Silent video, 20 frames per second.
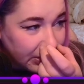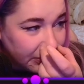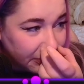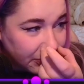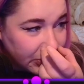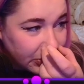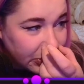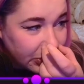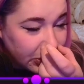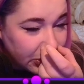
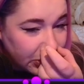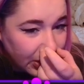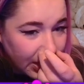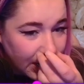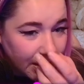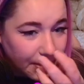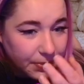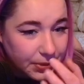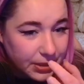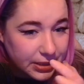different
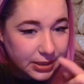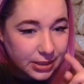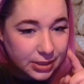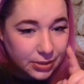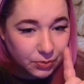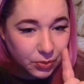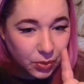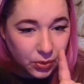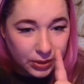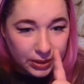shape. It's
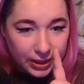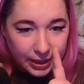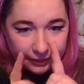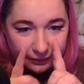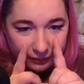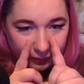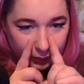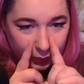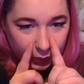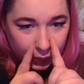more like
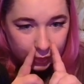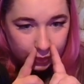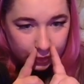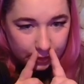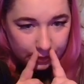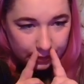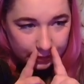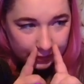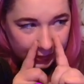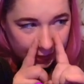
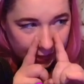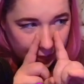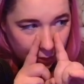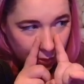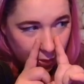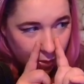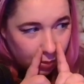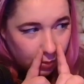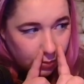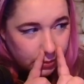vertically
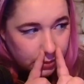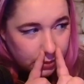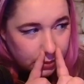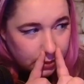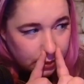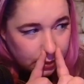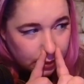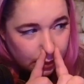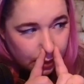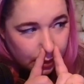
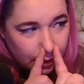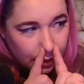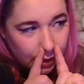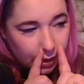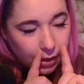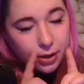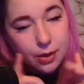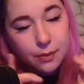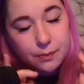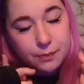holes
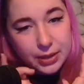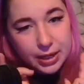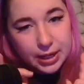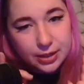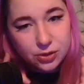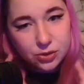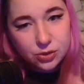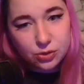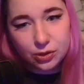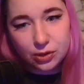
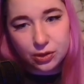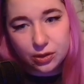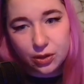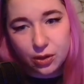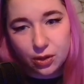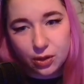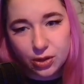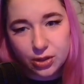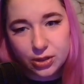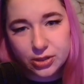compared to the
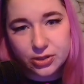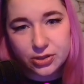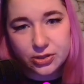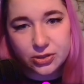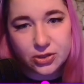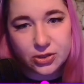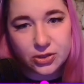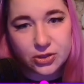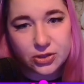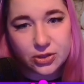
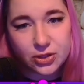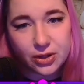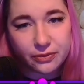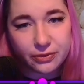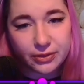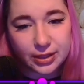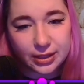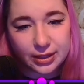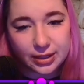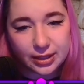large or
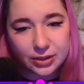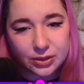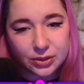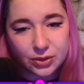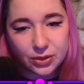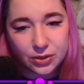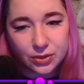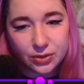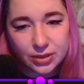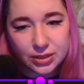something I
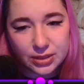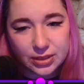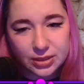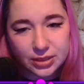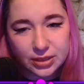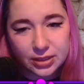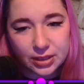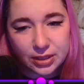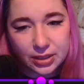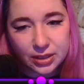
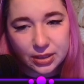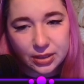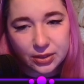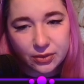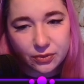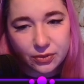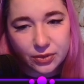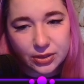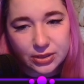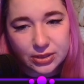noticed.
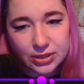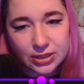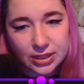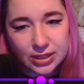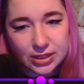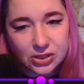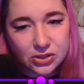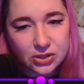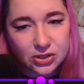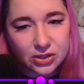Fur
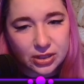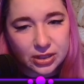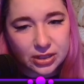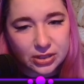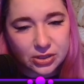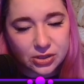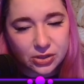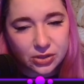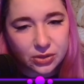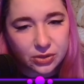texture
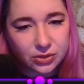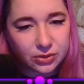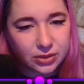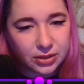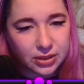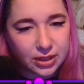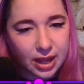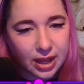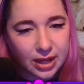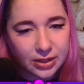is
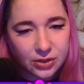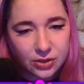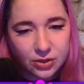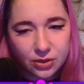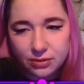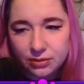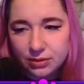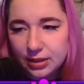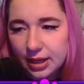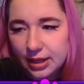good. I
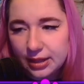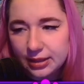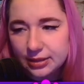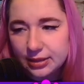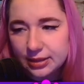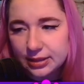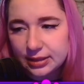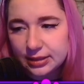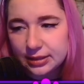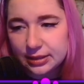don't like
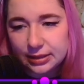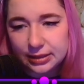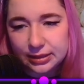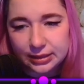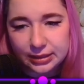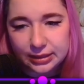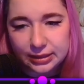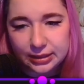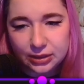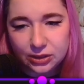the
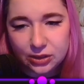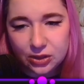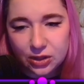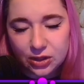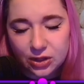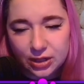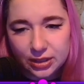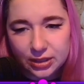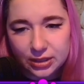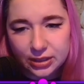clean
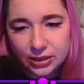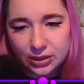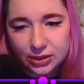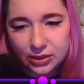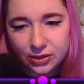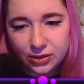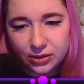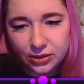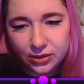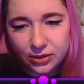cut
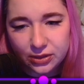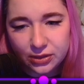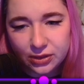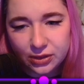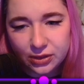here.